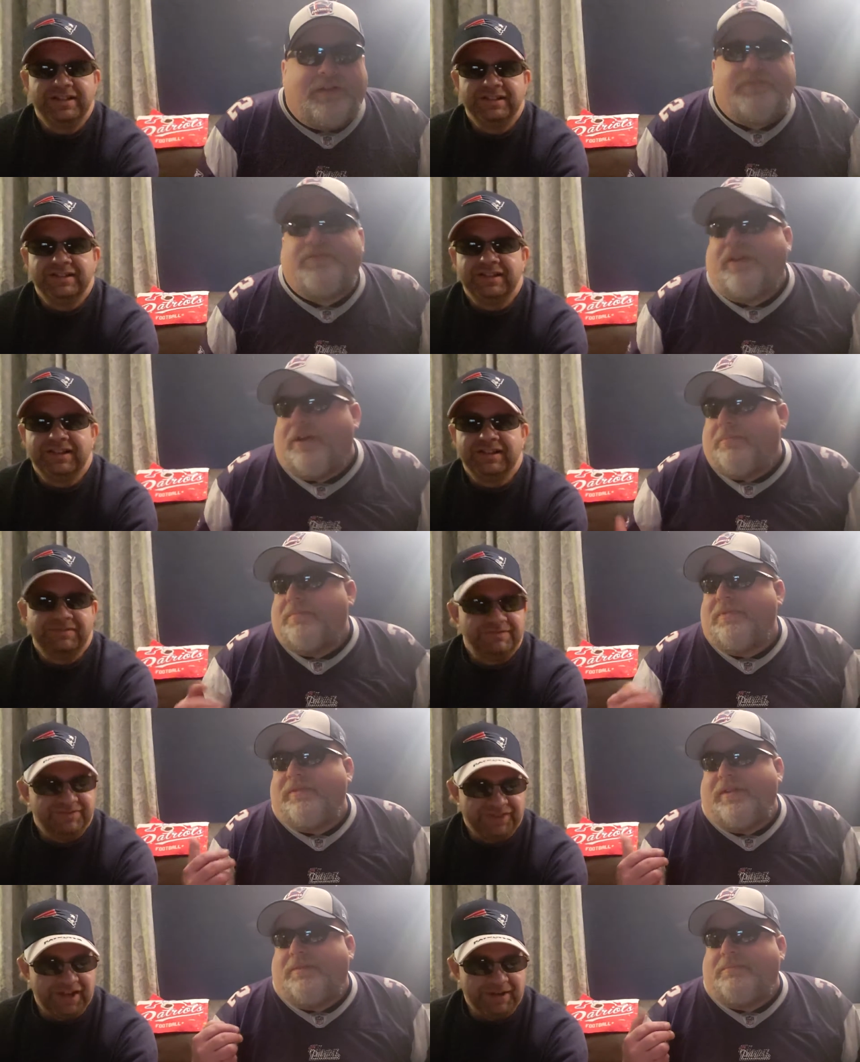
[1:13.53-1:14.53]
Speaker 1: oh thumb,
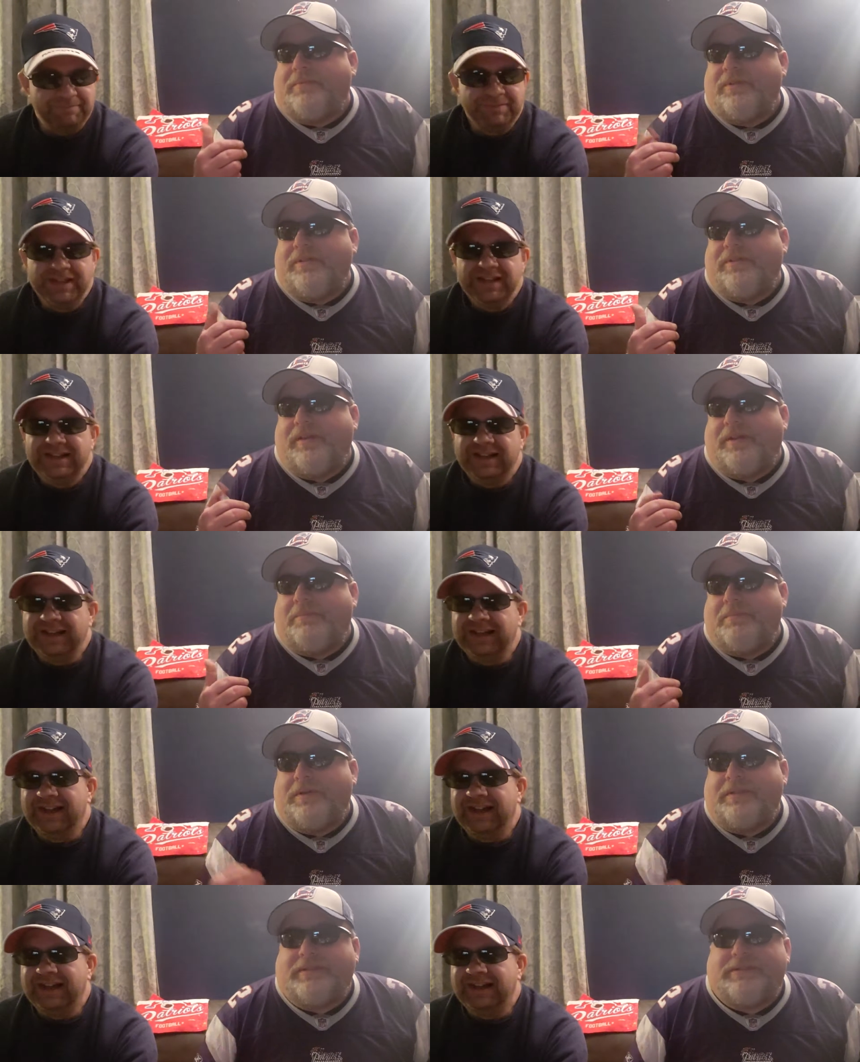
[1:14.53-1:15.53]
thumb, thumb, thumb.
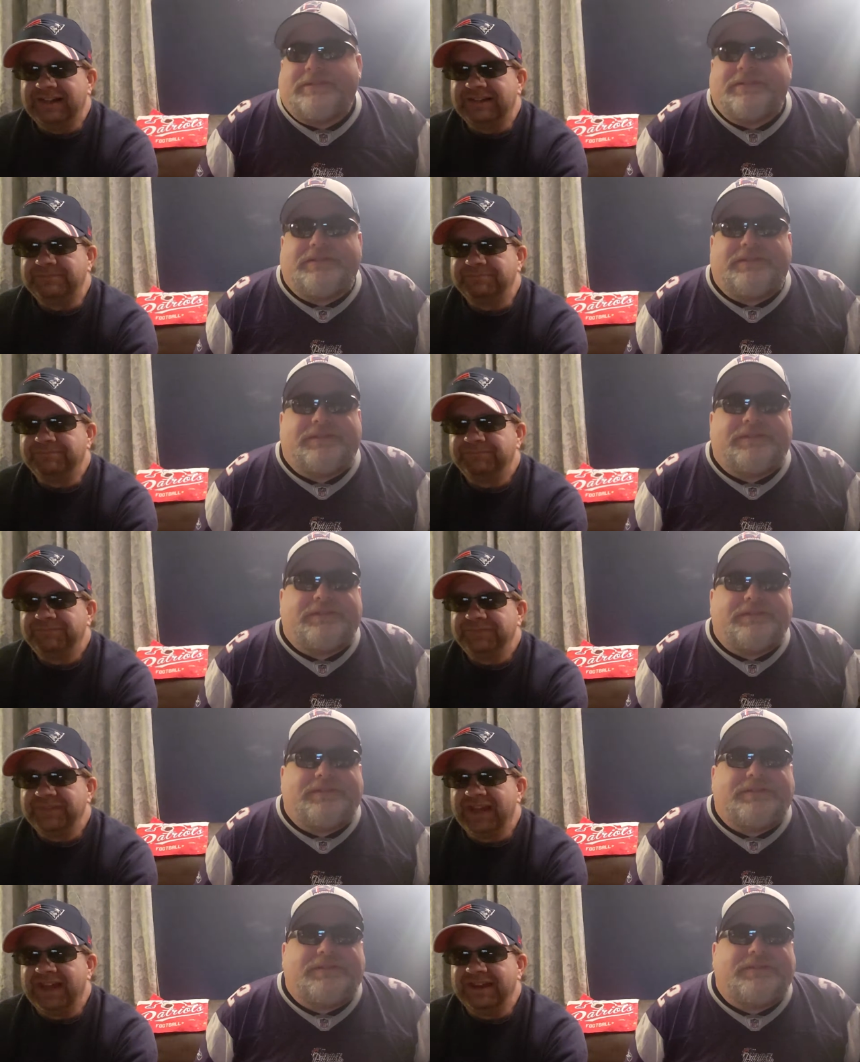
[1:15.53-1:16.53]
Um,
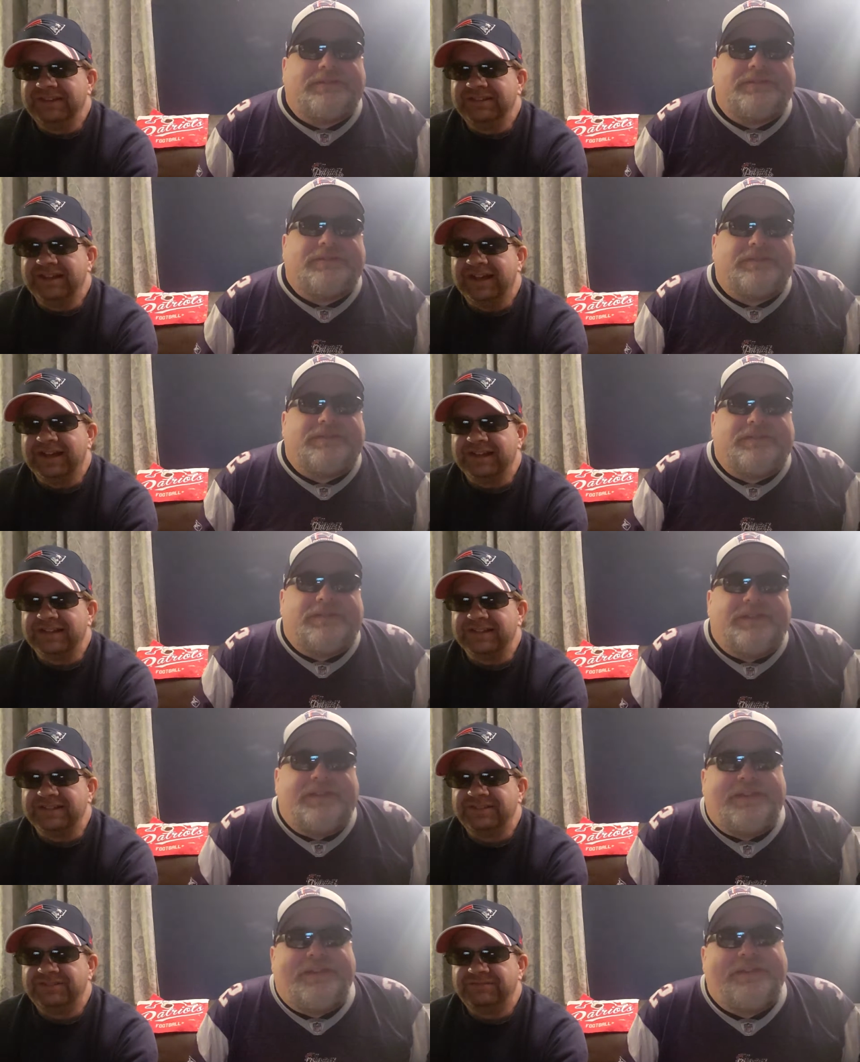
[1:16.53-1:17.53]
and uh,
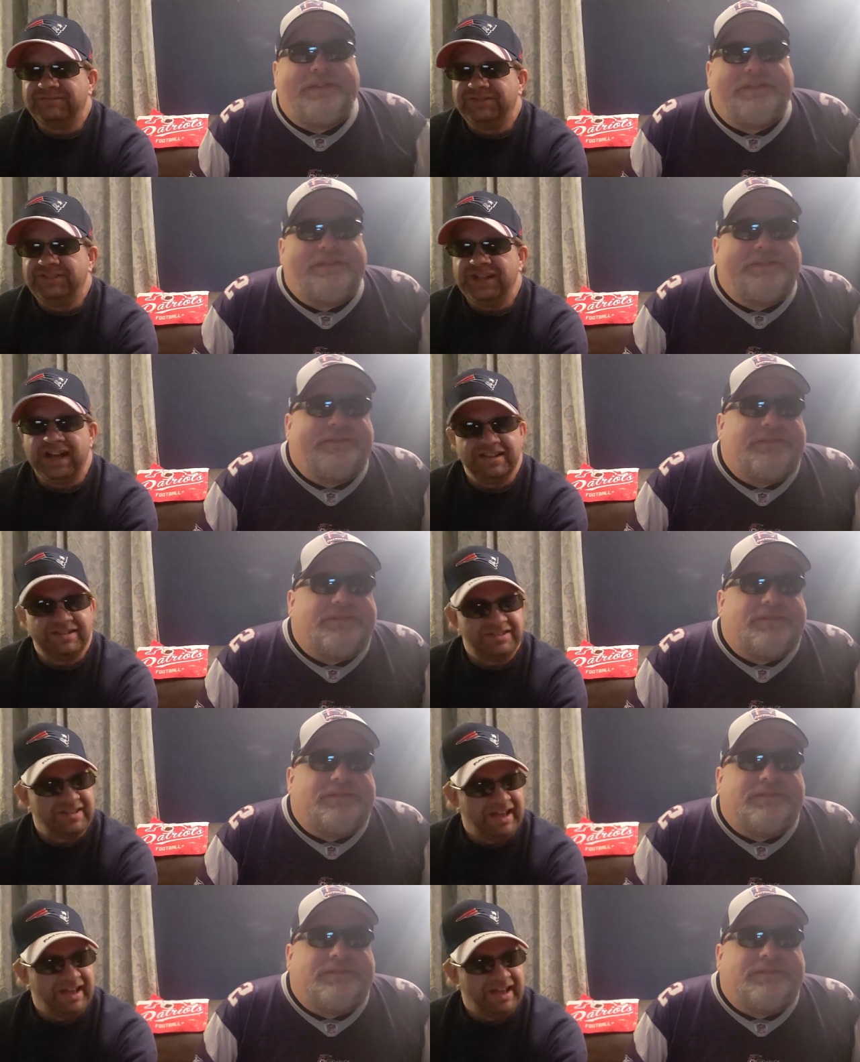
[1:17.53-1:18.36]
Jets.